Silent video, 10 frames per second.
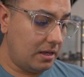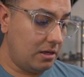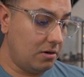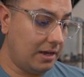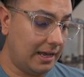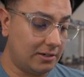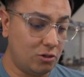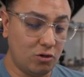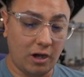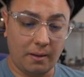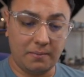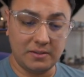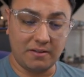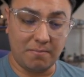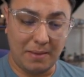You get 2
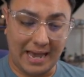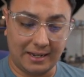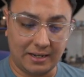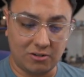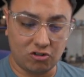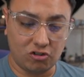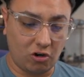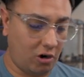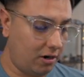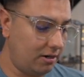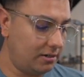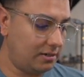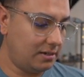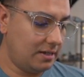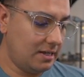copies of Magnet Shards,